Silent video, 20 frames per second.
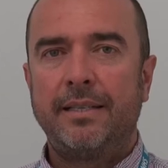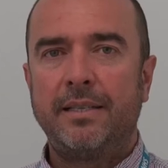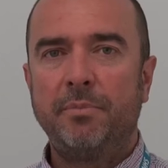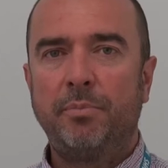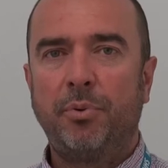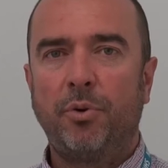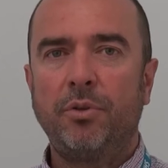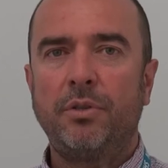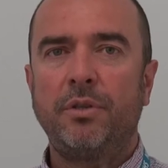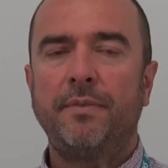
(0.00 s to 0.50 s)
is
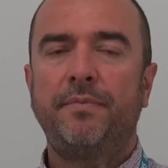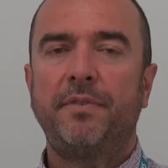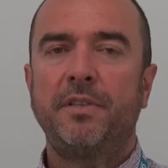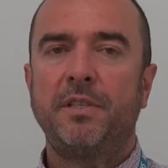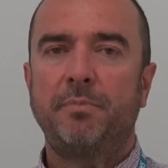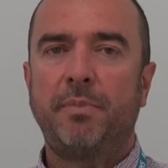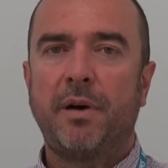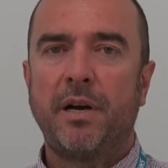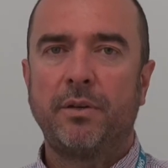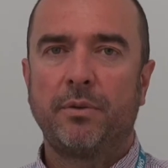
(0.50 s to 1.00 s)
important for
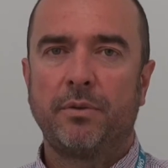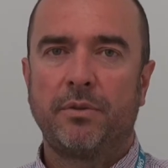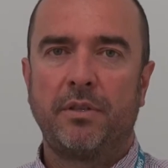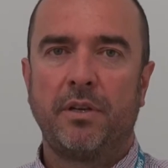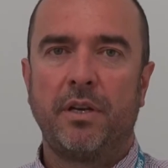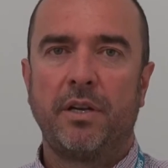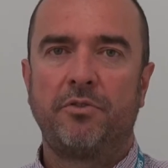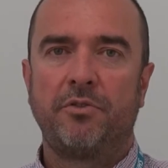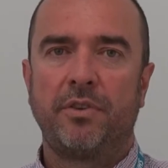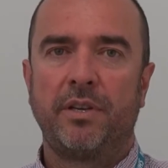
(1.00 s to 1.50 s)
spinal
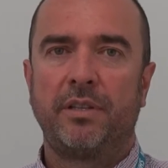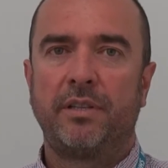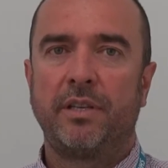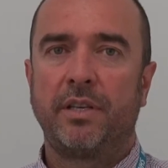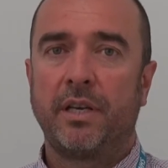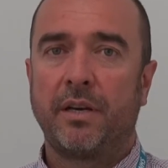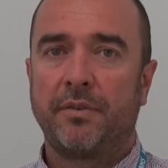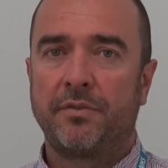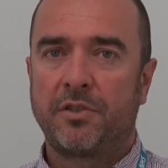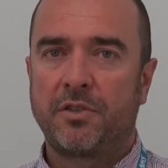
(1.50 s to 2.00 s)
surgery that
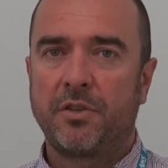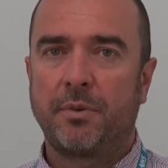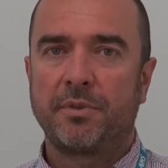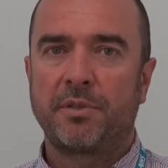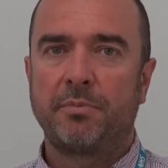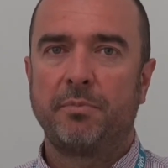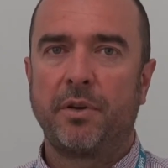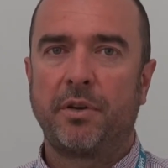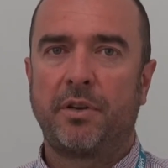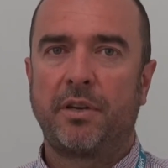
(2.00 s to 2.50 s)
you have stopped
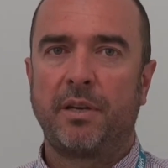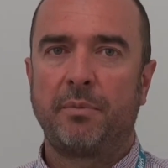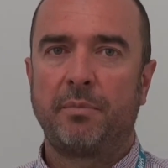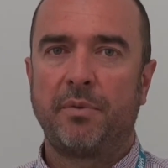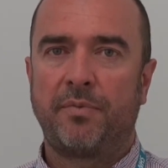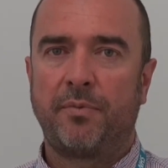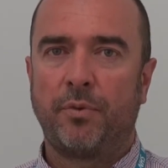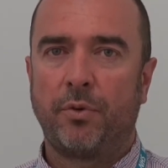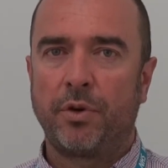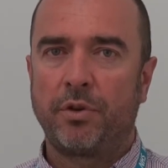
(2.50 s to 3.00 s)
smoking
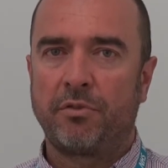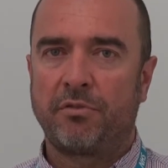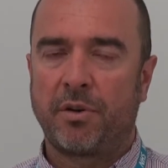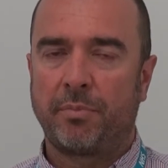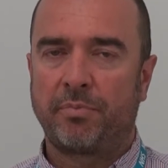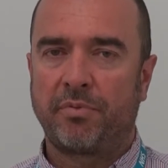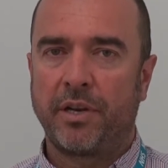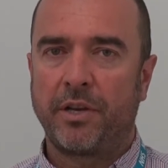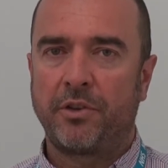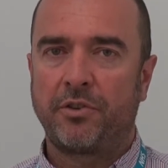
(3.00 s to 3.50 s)
before your
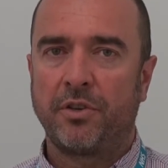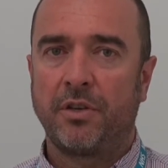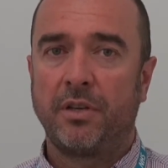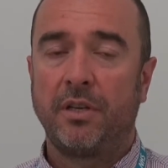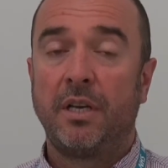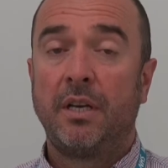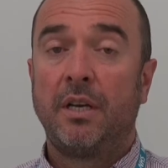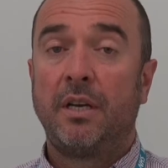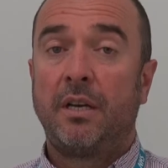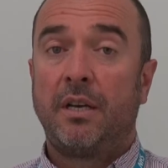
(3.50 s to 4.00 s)
operation
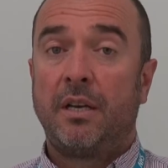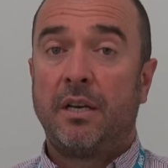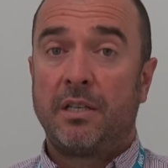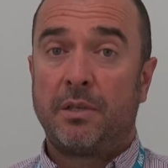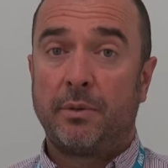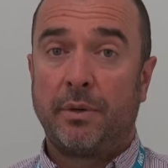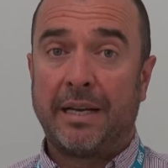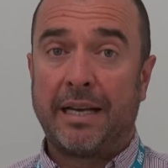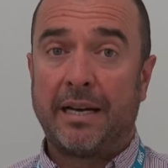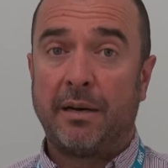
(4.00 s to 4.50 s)

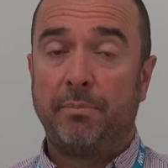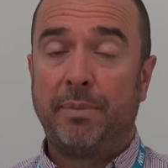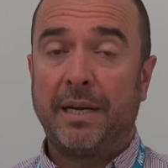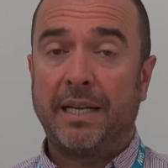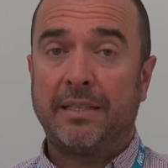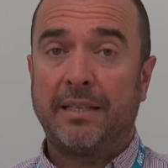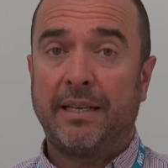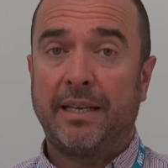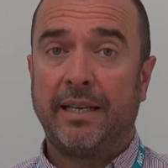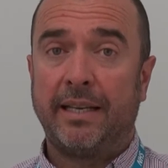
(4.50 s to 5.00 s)
to allow
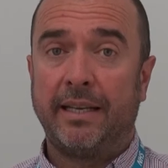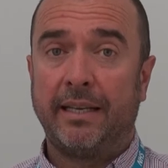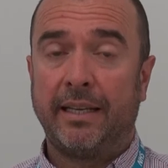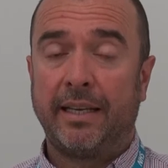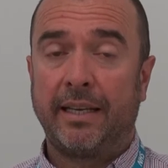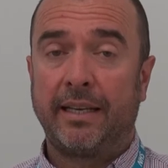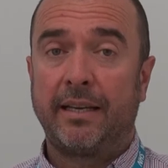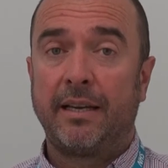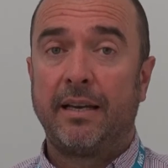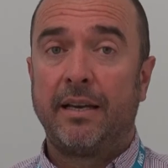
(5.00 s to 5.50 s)
better
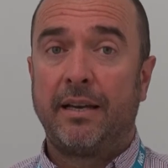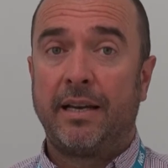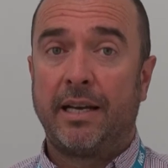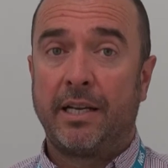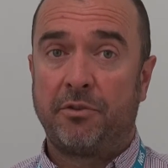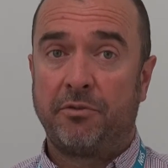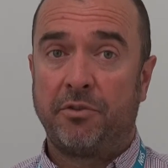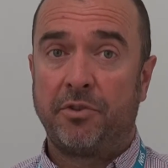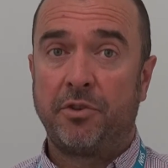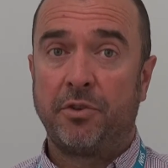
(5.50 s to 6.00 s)
healing
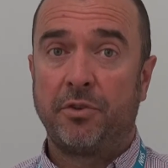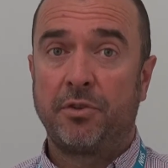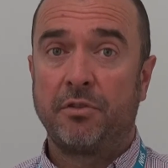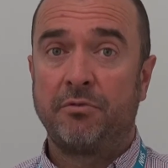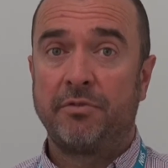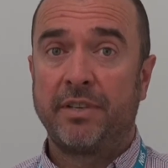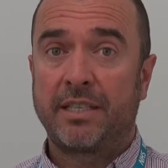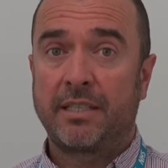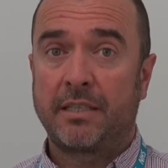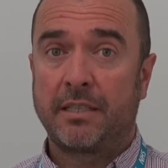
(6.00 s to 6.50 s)
and to reduce the
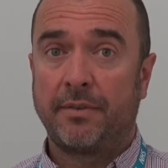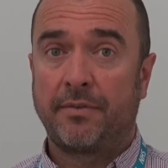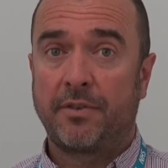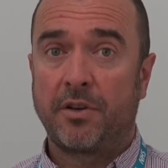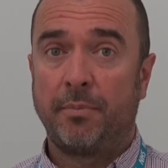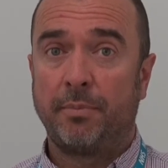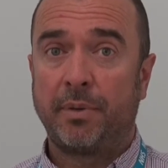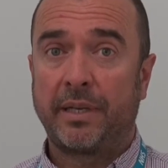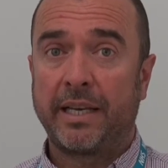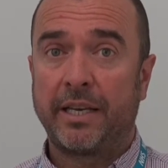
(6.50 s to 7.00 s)
risks of
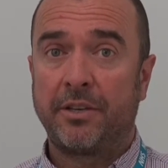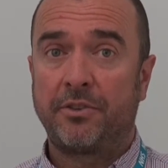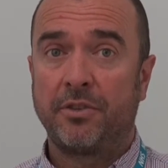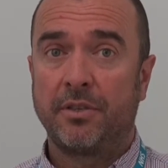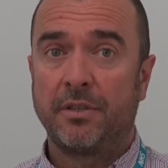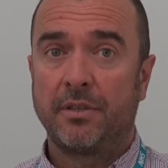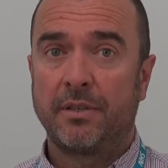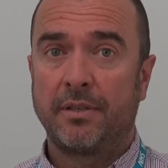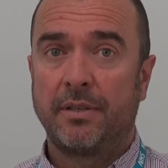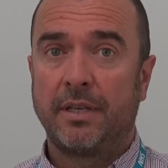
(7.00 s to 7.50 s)

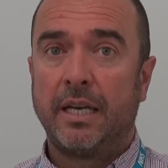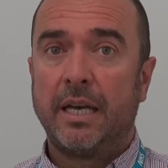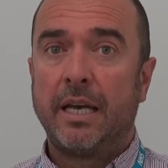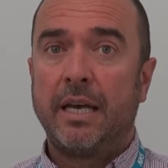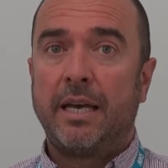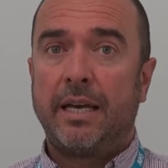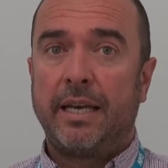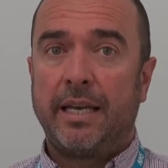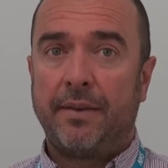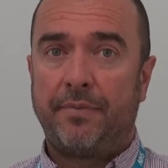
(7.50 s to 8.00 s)
complications.
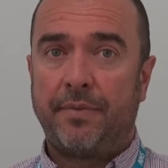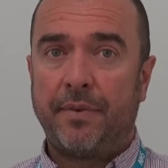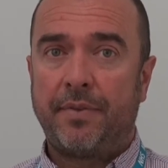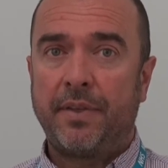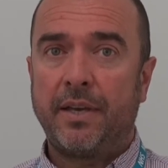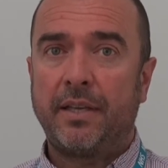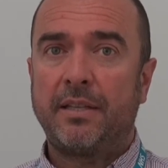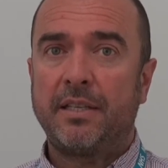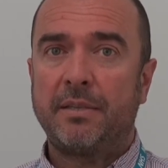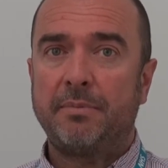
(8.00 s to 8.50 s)
If you
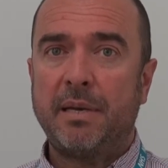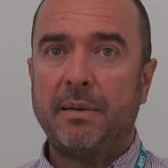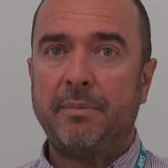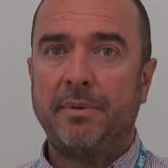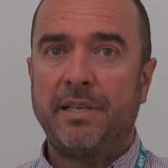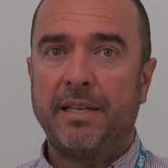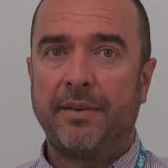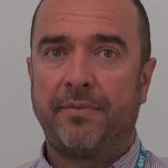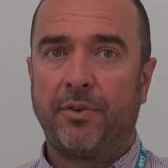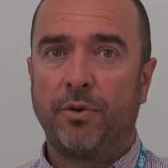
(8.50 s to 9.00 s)
think this may be
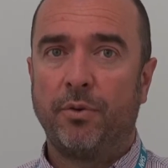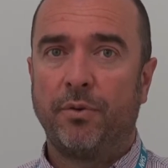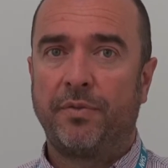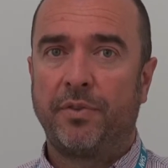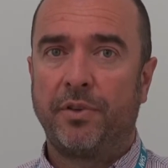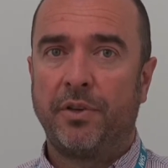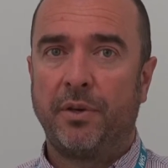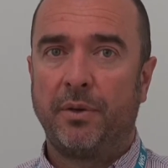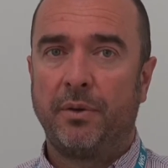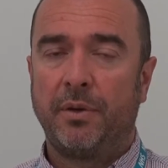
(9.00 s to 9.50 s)
difficult for
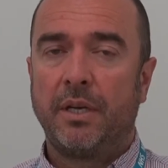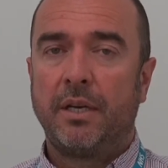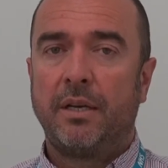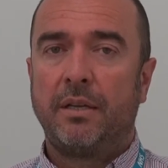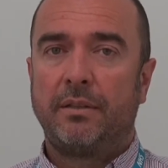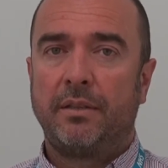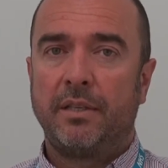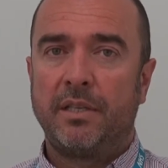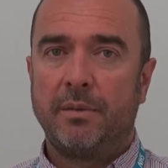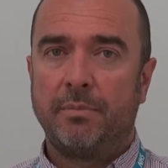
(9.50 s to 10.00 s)
you,
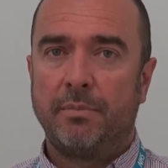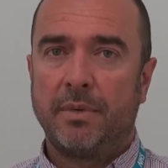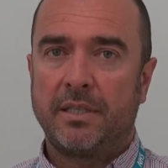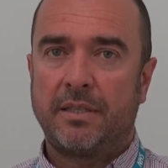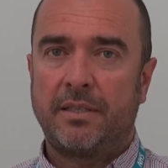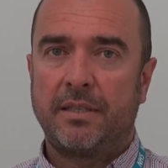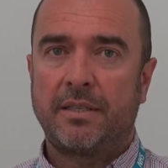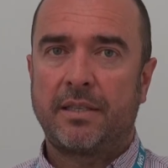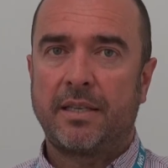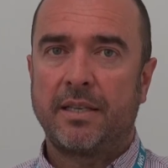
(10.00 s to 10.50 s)
then you must
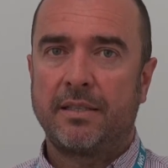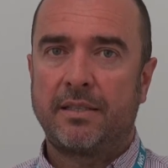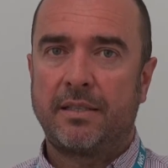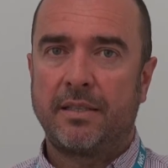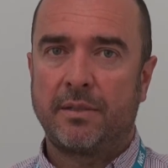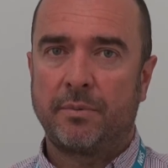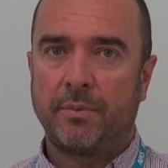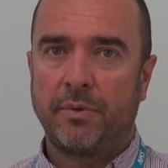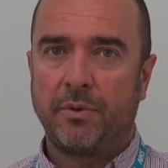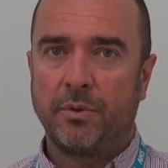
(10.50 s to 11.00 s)
discuss
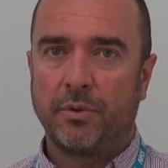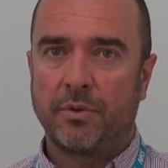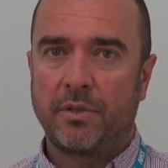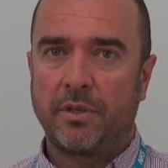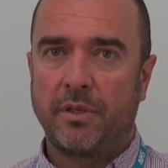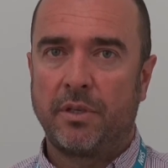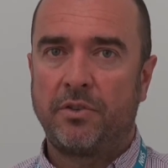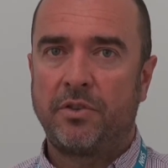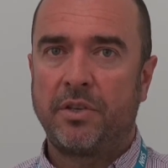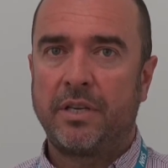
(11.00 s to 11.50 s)
this with your
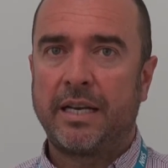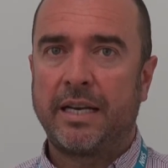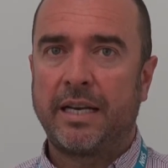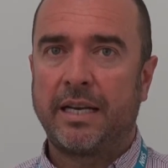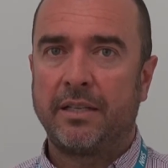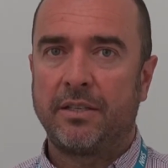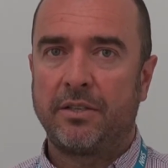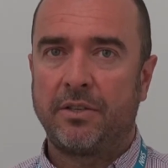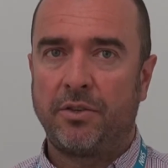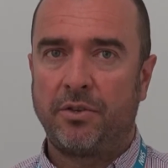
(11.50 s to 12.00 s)
surgeon
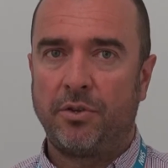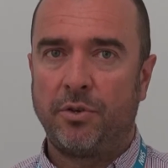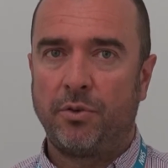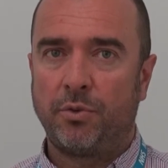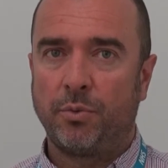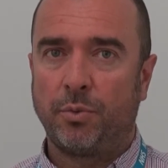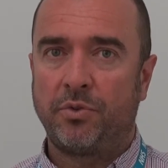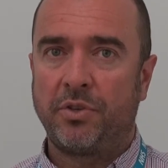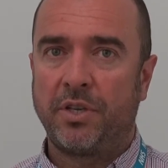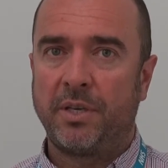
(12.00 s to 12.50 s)
and
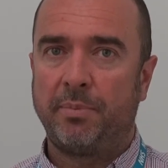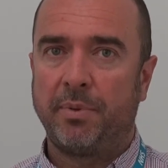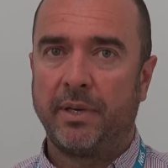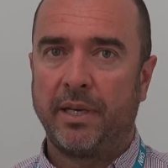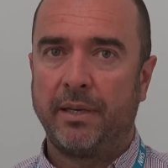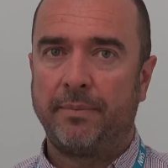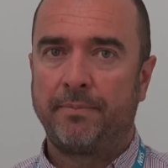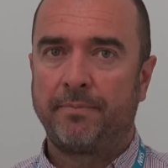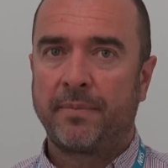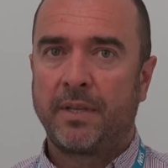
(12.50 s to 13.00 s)
usual
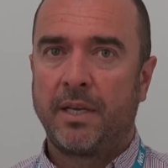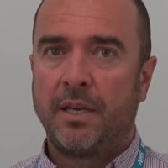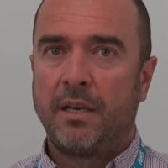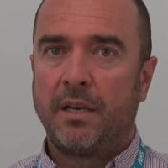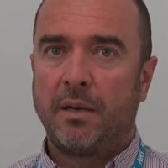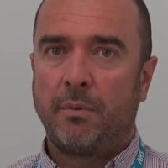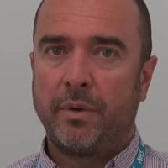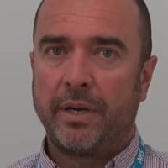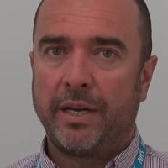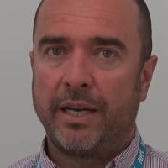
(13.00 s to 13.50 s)
GP,
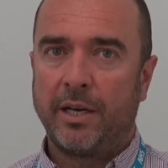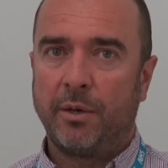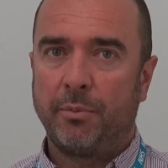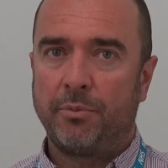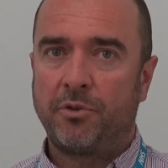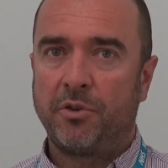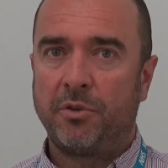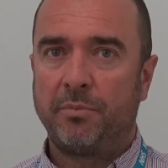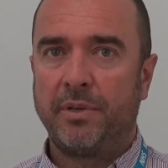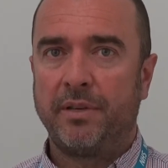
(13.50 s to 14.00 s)
where help
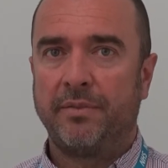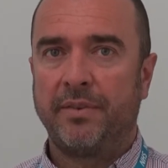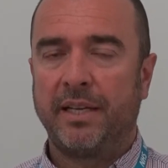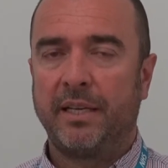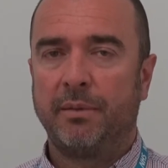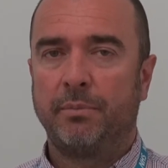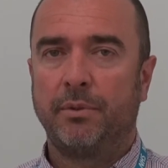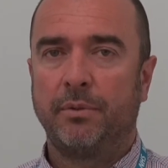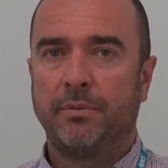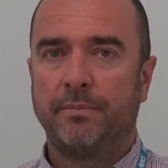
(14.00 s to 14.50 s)
should be
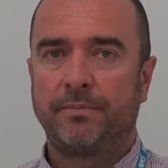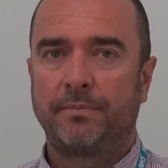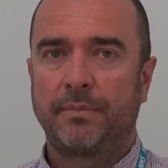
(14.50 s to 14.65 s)
available.